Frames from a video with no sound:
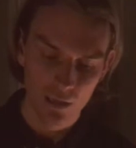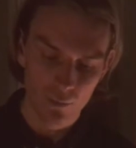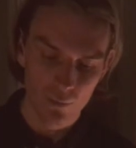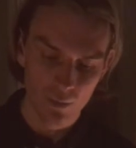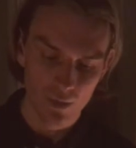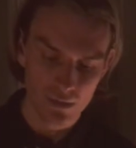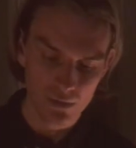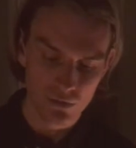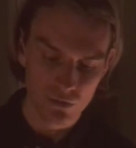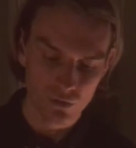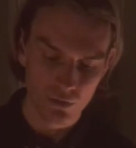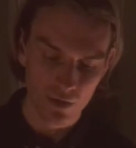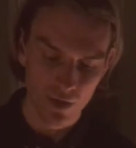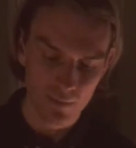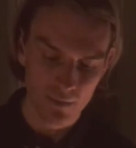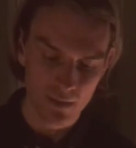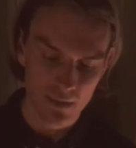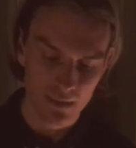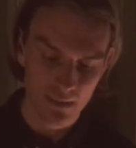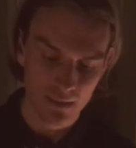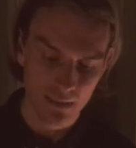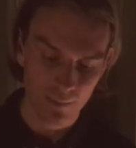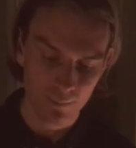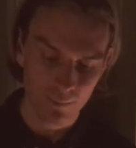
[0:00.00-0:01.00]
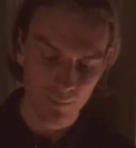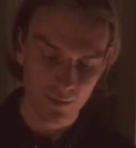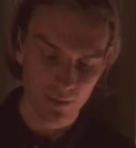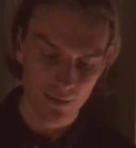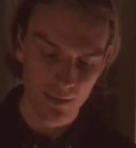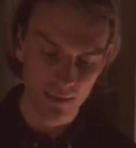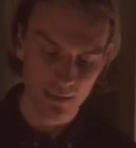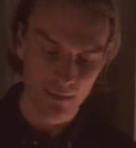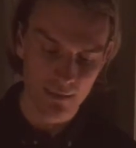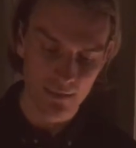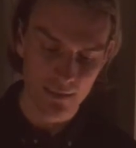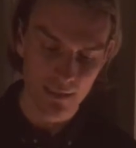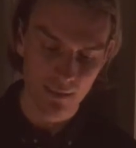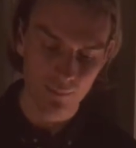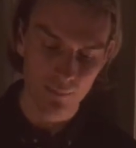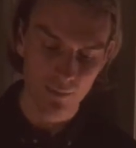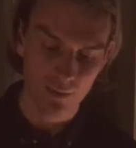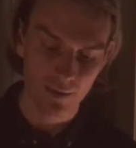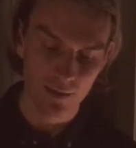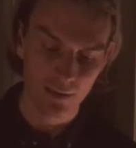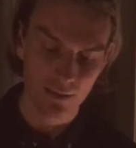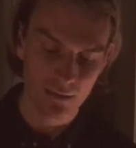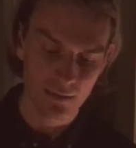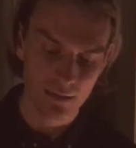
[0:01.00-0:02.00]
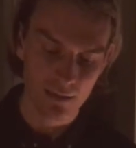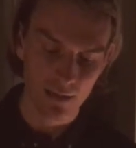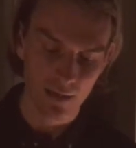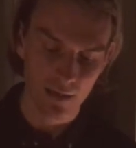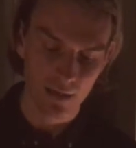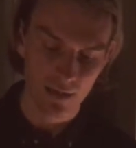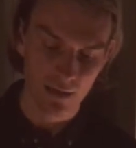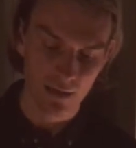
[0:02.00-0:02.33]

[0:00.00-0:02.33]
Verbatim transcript: we had scraped deeper and deeper into the